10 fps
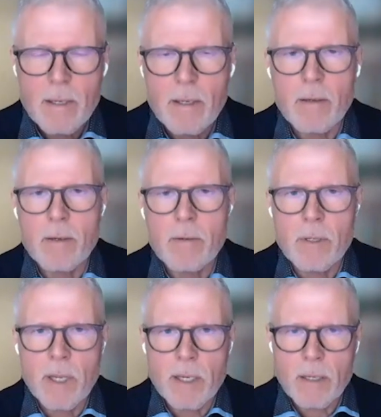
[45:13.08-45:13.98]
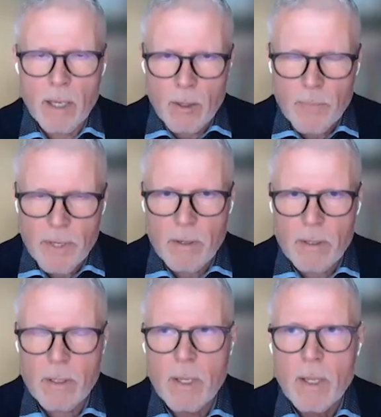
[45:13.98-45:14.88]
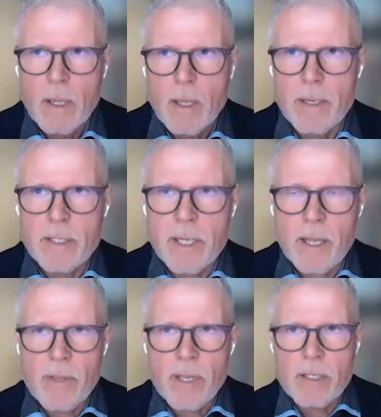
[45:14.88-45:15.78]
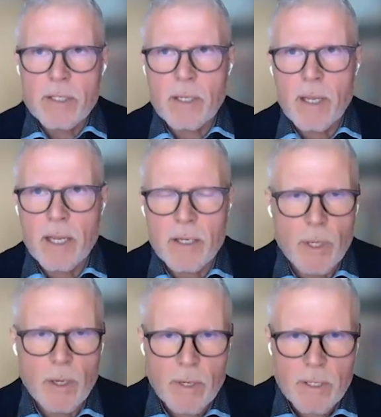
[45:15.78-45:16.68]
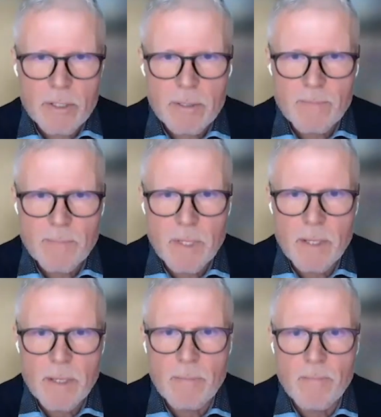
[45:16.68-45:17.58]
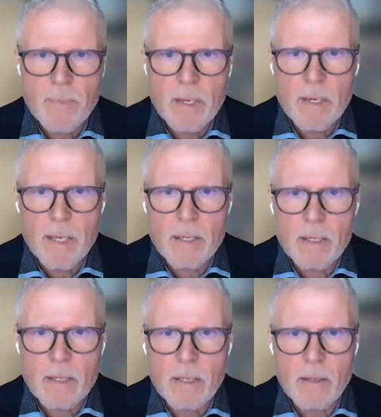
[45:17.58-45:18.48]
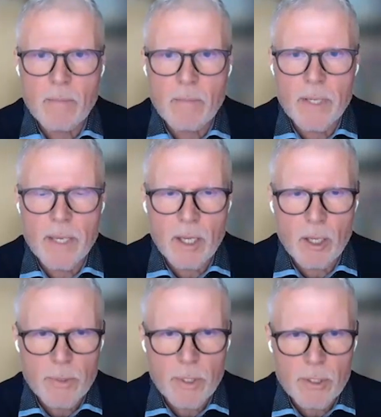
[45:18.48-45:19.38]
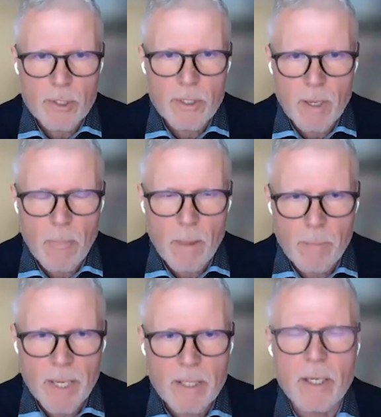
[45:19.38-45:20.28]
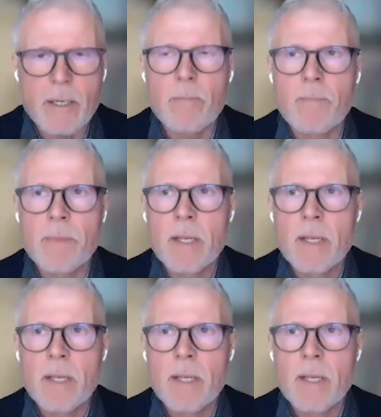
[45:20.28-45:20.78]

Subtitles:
that helped a lot. And the second thing is antibiotics. That helped us big time.